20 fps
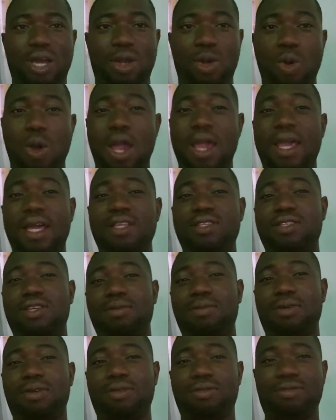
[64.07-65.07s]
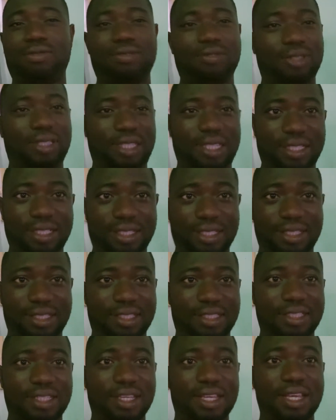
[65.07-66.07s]
acquire some of
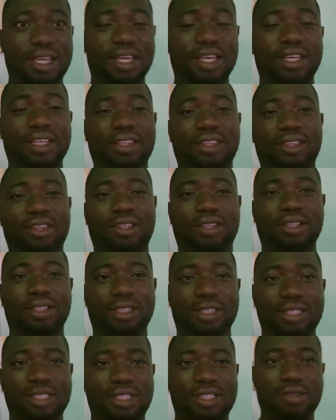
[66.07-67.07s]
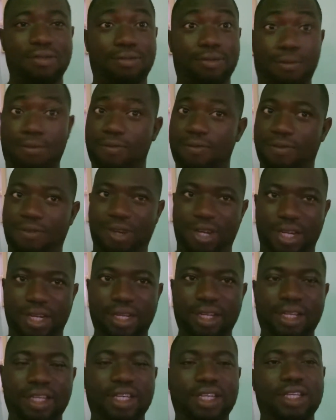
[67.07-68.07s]
this knowledge for
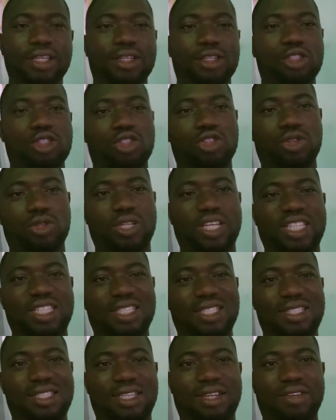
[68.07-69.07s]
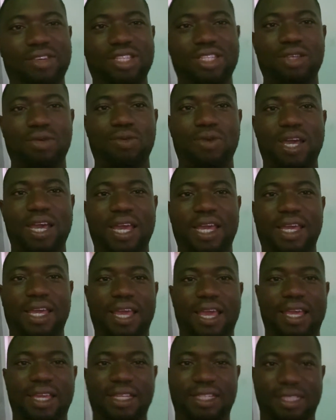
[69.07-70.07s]
free. So that is the reason why
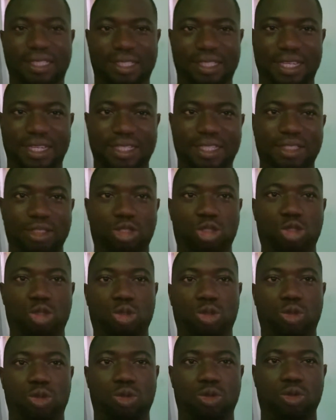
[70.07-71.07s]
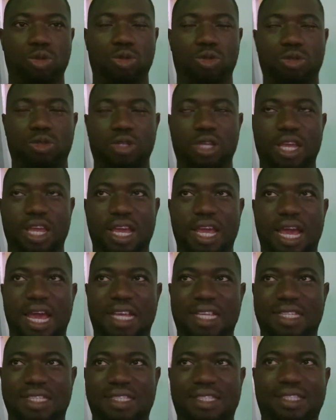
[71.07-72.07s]
I decided to
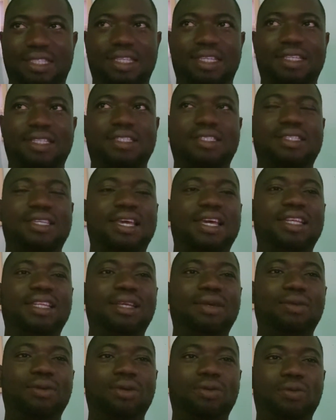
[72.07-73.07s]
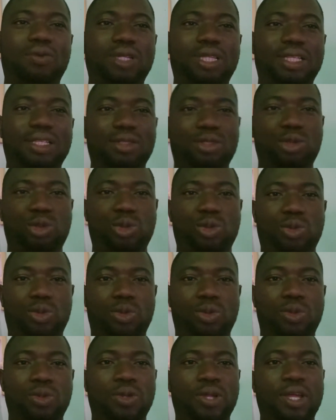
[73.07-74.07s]
assist anyone willing
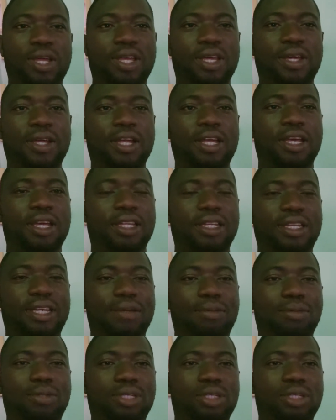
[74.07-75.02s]
to dabble